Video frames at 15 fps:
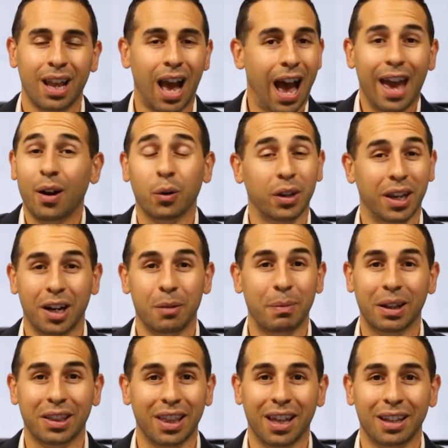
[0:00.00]
I don't care
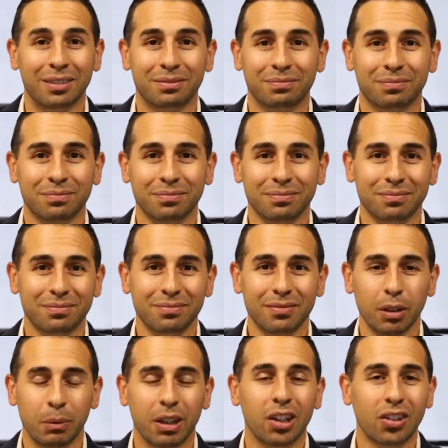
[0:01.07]
about that
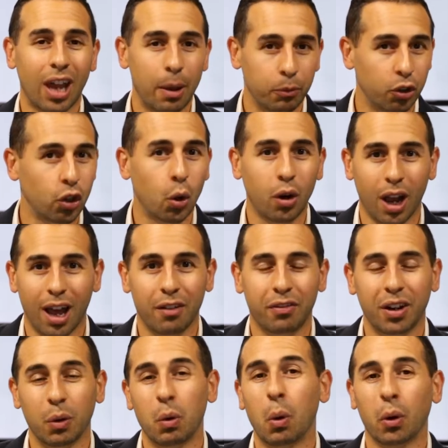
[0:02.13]
because I'm so
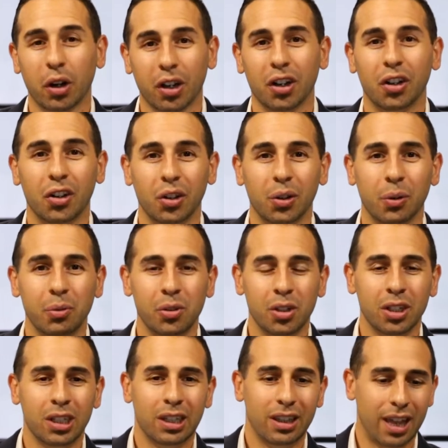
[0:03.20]
confident what we're going to do
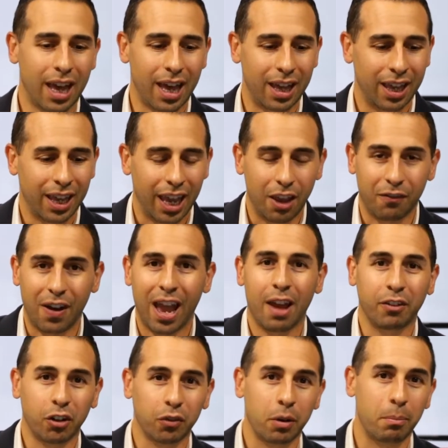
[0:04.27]
that if I have
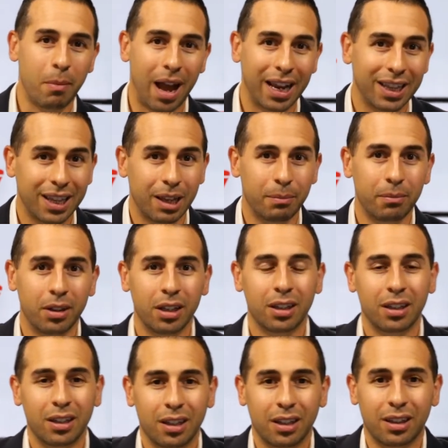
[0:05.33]
to remind them
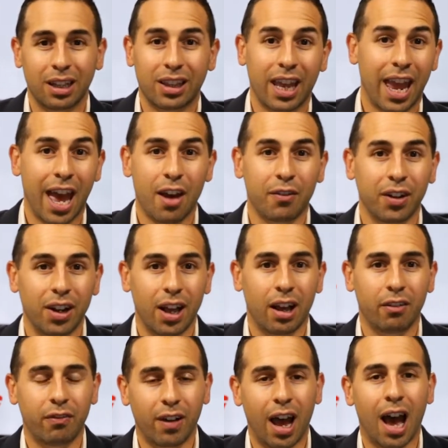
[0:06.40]
that they have
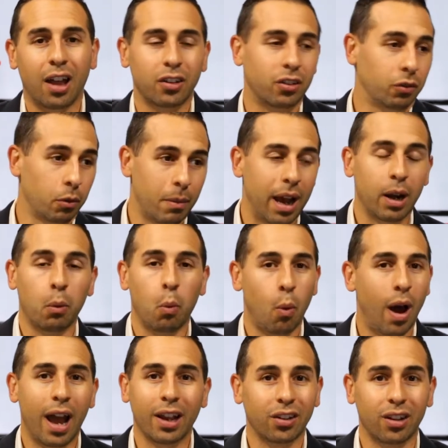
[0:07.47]
enough, I'll remind them
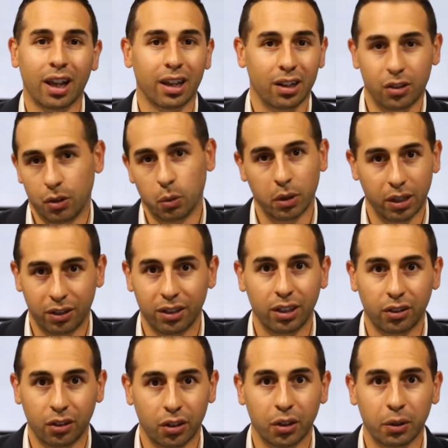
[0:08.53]
why it's not going to do what it
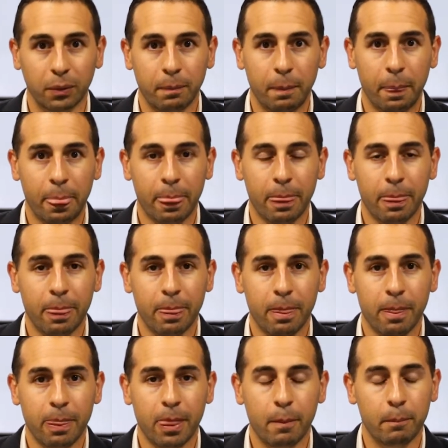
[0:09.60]
needs to do.
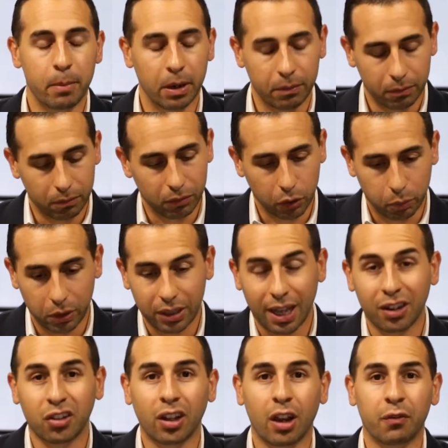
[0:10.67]
But let's put that
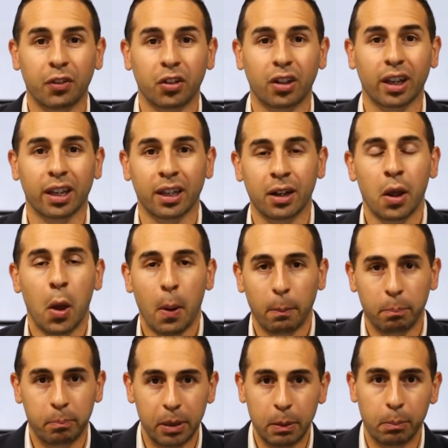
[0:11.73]
aside for a second.
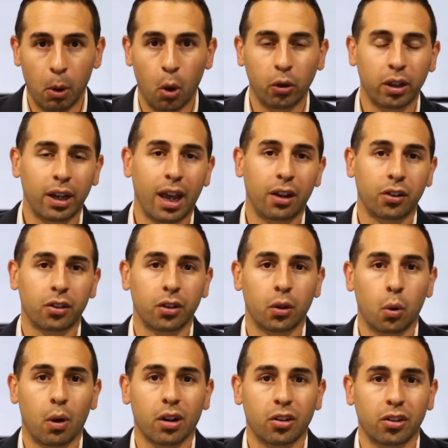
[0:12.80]
Be bold and ask good
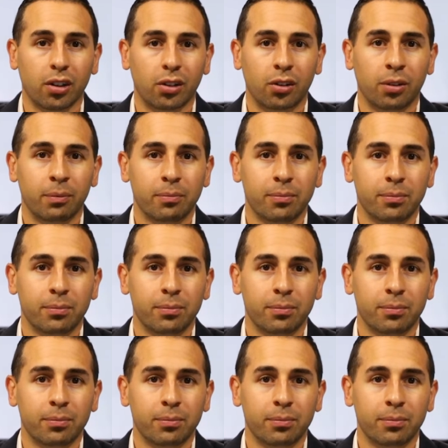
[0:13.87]
questions.